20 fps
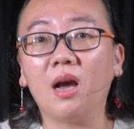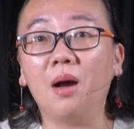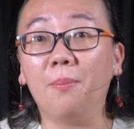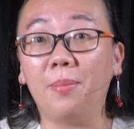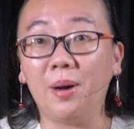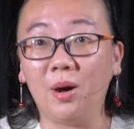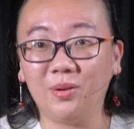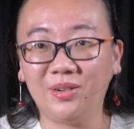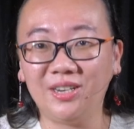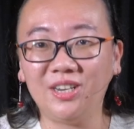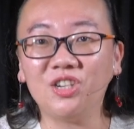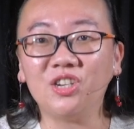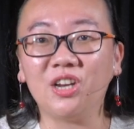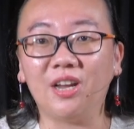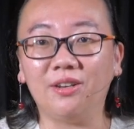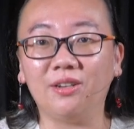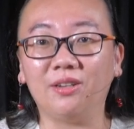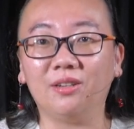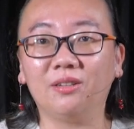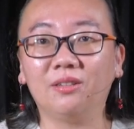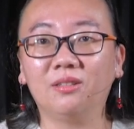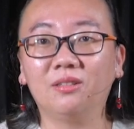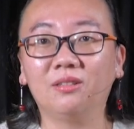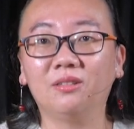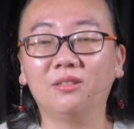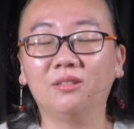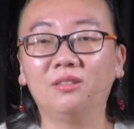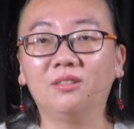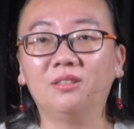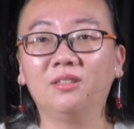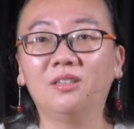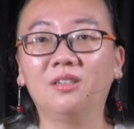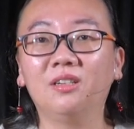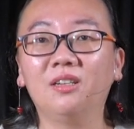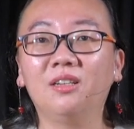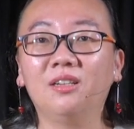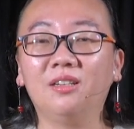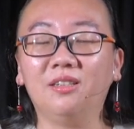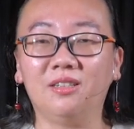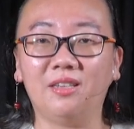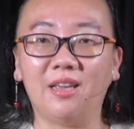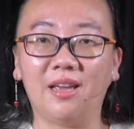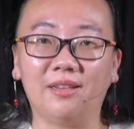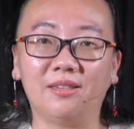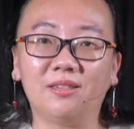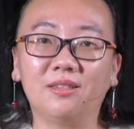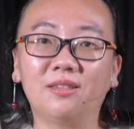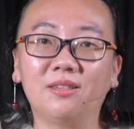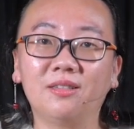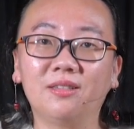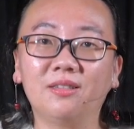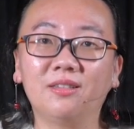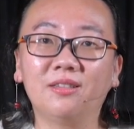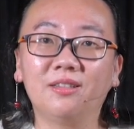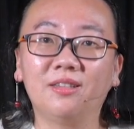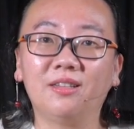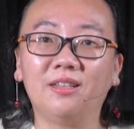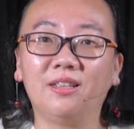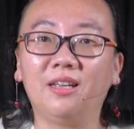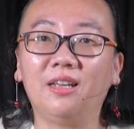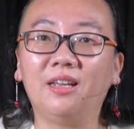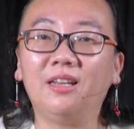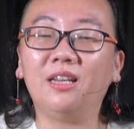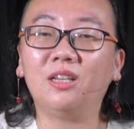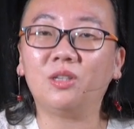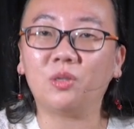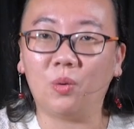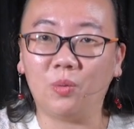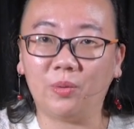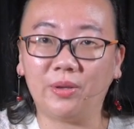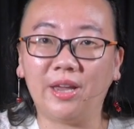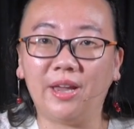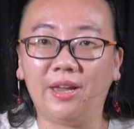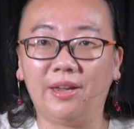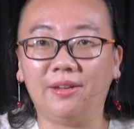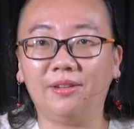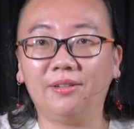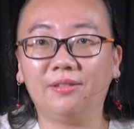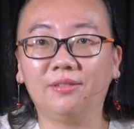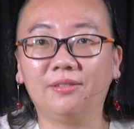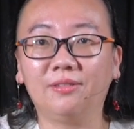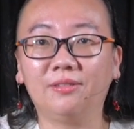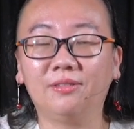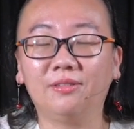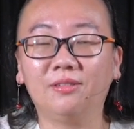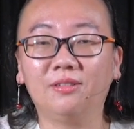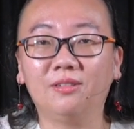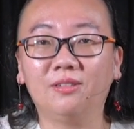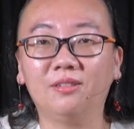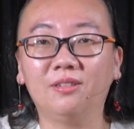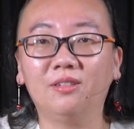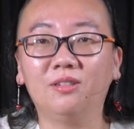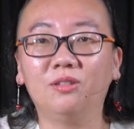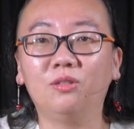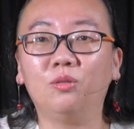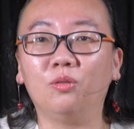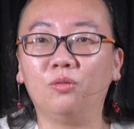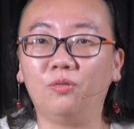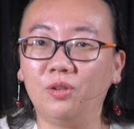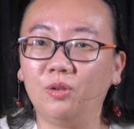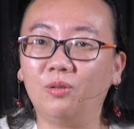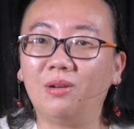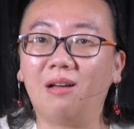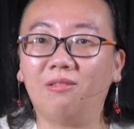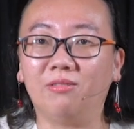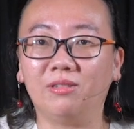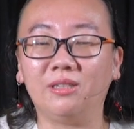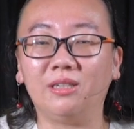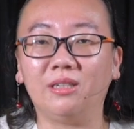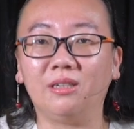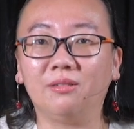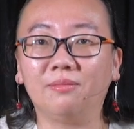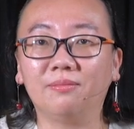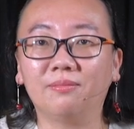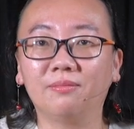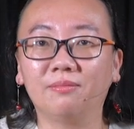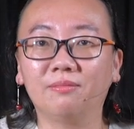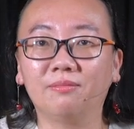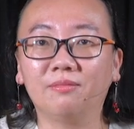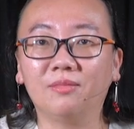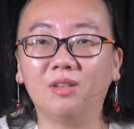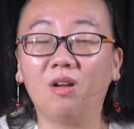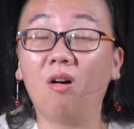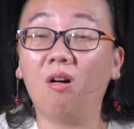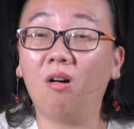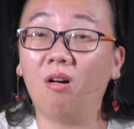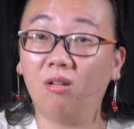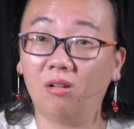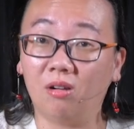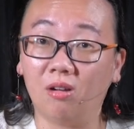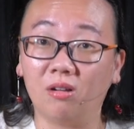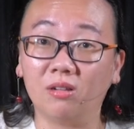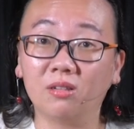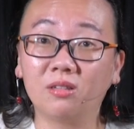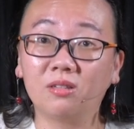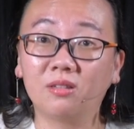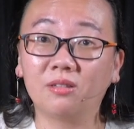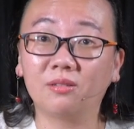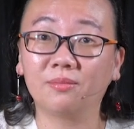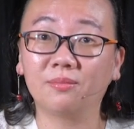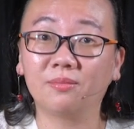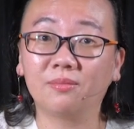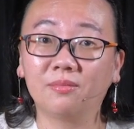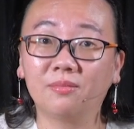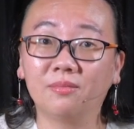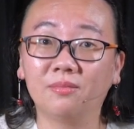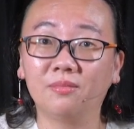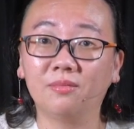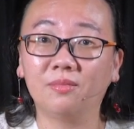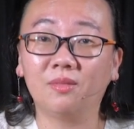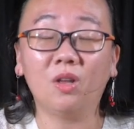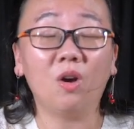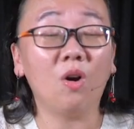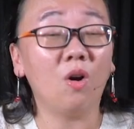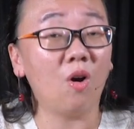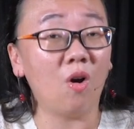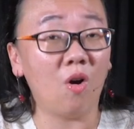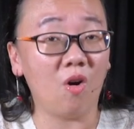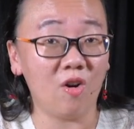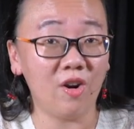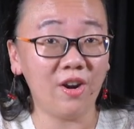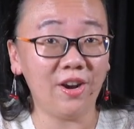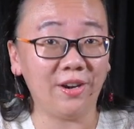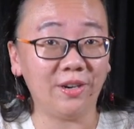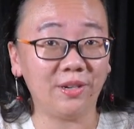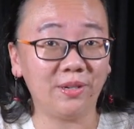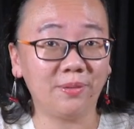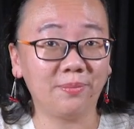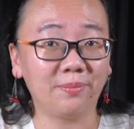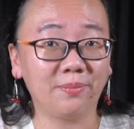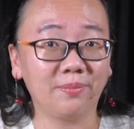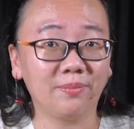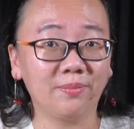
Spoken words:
about each other. Yes, it is okay to feel lousy or lost. or hurt.